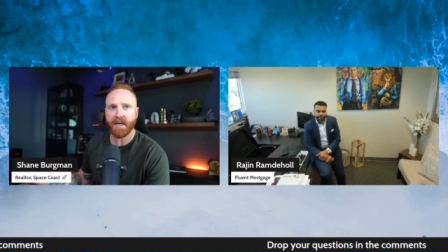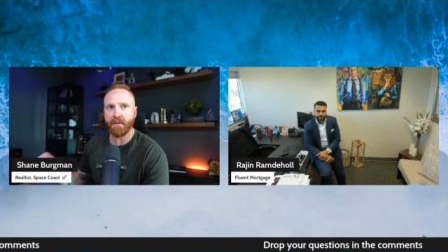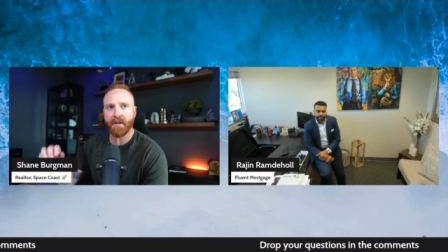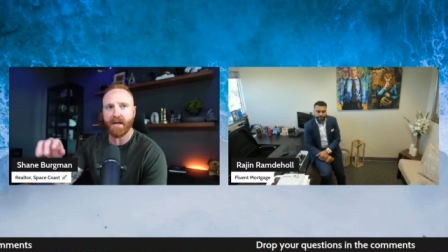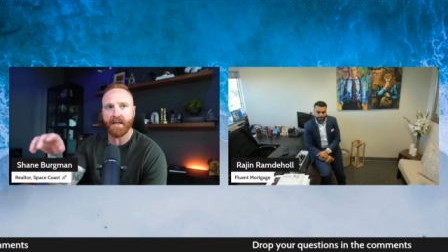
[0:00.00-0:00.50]
I don't
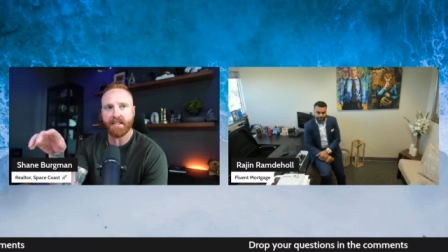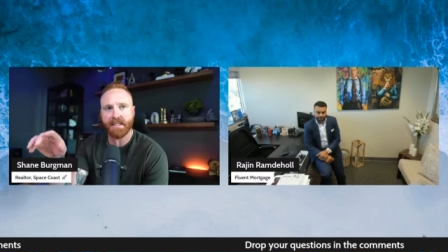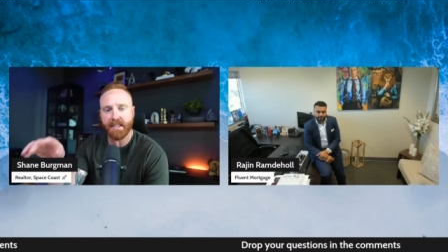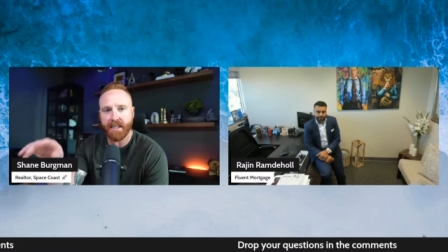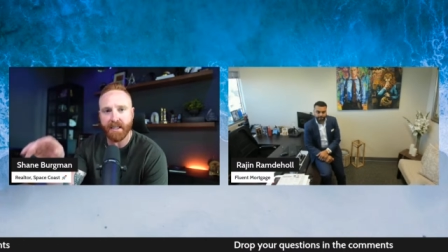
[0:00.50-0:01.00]
think I had
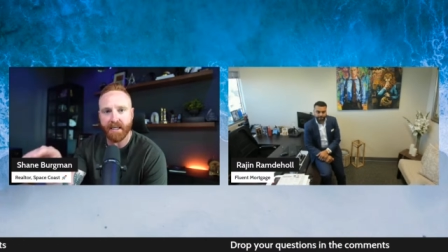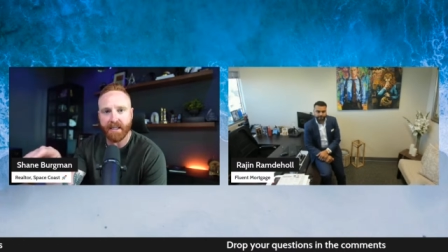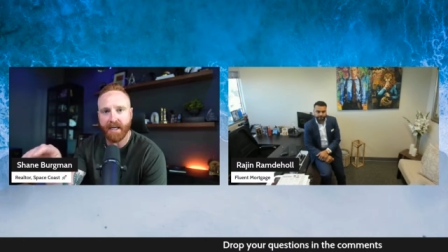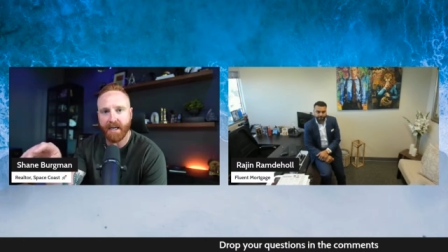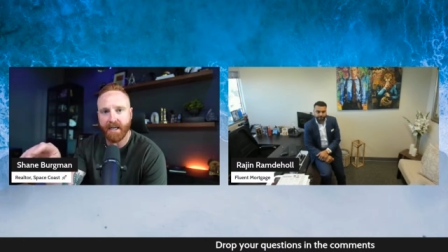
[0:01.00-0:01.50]
seen it like
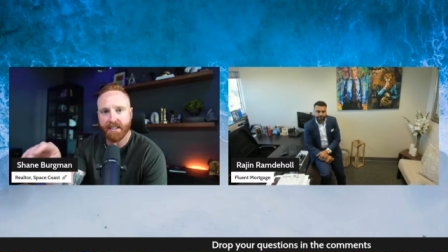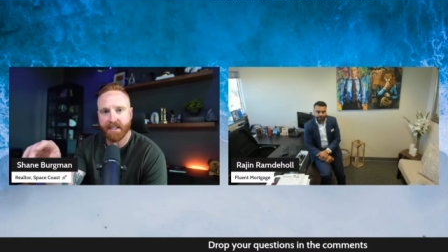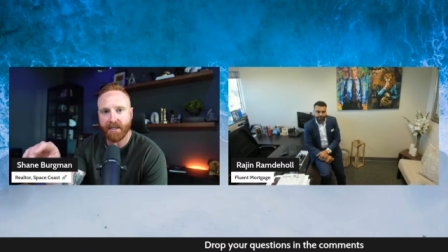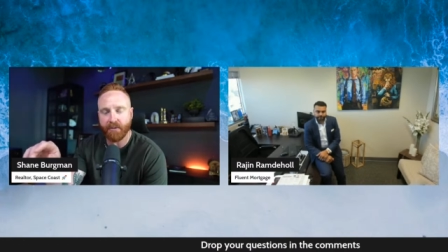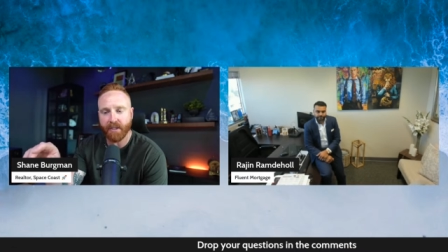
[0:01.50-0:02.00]
that. I guess
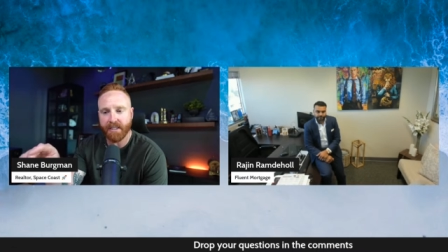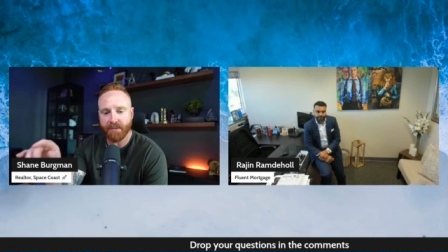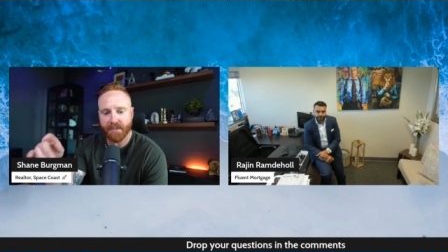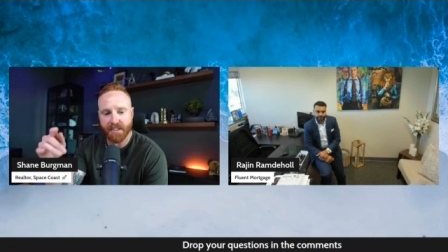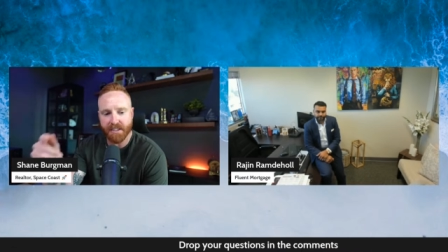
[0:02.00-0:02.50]
I didn't realize
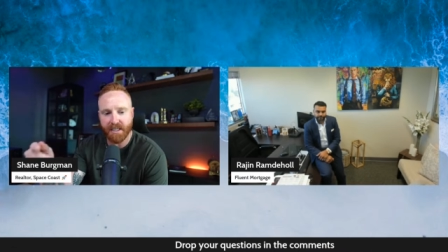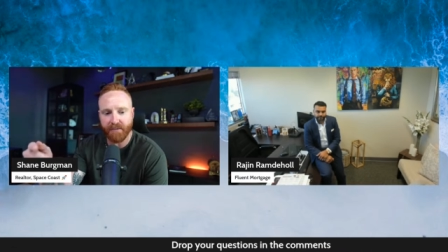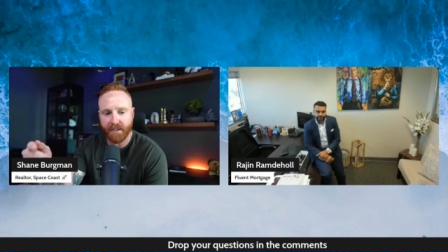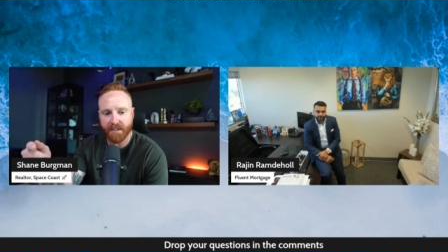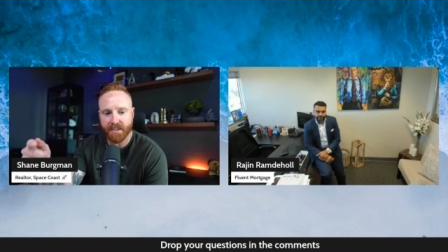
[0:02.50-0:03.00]
it was the
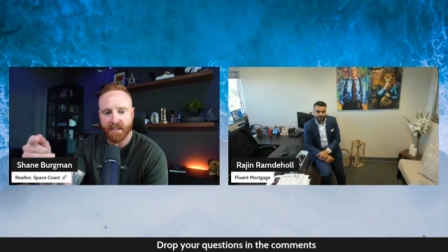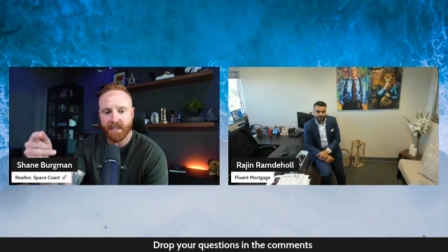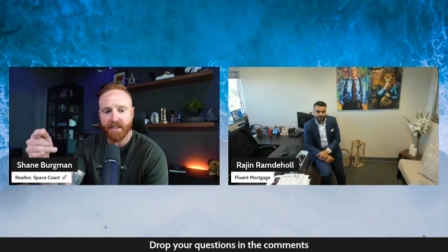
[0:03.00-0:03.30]
savings